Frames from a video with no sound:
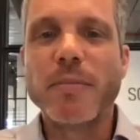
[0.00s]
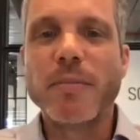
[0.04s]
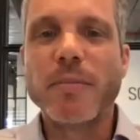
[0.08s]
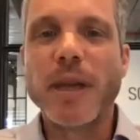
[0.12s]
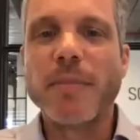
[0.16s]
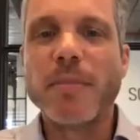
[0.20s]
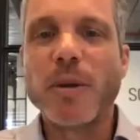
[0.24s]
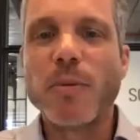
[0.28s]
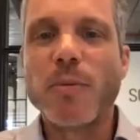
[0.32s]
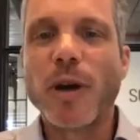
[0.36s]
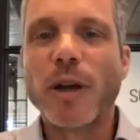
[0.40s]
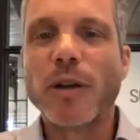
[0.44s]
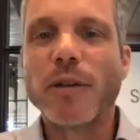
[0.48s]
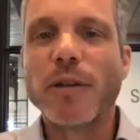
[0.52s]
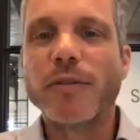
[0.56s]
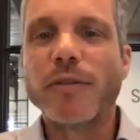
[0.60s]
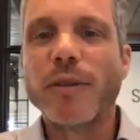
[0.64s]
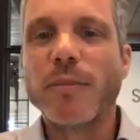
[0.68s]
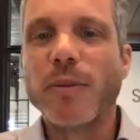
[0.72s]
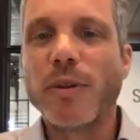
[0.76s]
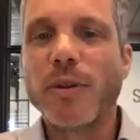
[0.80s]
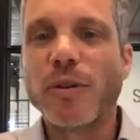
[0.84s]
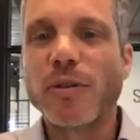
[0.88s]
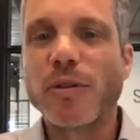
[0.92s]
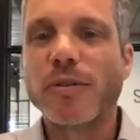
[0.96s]
maybe one of the
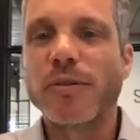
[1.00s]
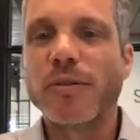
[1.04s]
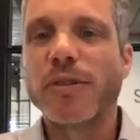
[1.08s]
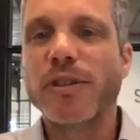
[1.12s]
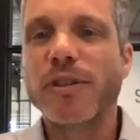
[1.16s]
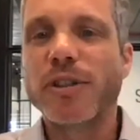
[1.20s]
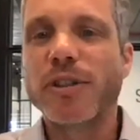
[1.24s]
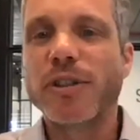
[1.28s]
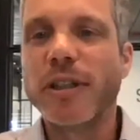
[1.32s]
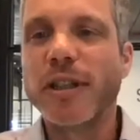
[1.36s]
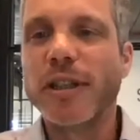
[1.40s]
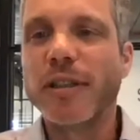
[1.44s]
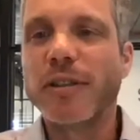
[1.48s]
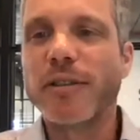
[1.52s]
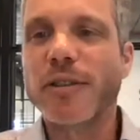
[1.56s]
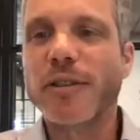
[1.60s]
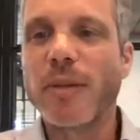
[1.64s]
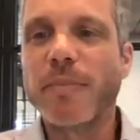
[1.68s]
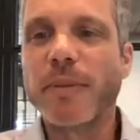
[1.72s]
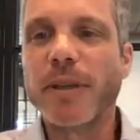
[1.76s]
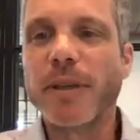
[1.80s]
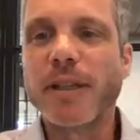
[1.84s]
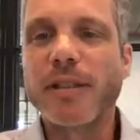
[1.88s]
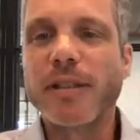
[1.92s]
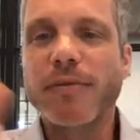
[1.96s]
most concerning
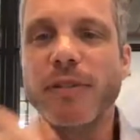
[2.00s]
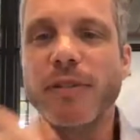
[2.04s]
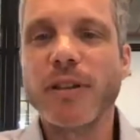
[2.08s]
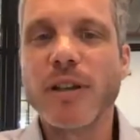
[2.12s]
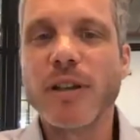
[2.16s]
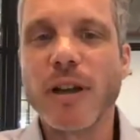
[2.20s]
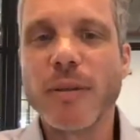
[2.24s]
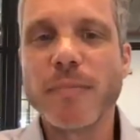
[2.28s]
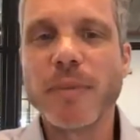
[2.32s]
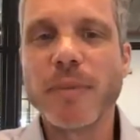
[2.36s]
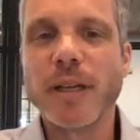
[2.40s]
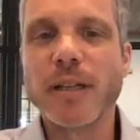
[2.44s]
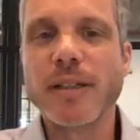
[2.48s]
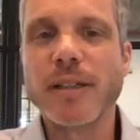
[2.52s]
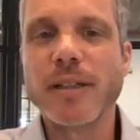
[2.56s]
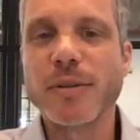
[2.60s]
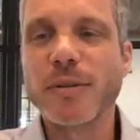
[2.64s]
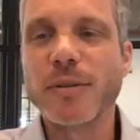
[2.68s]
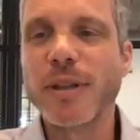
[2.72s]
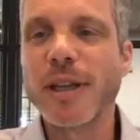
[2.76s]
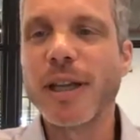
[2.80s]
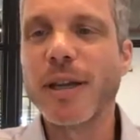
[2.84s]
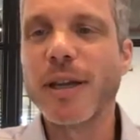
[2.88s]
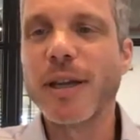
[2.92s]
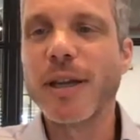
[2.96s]
topics for companies today,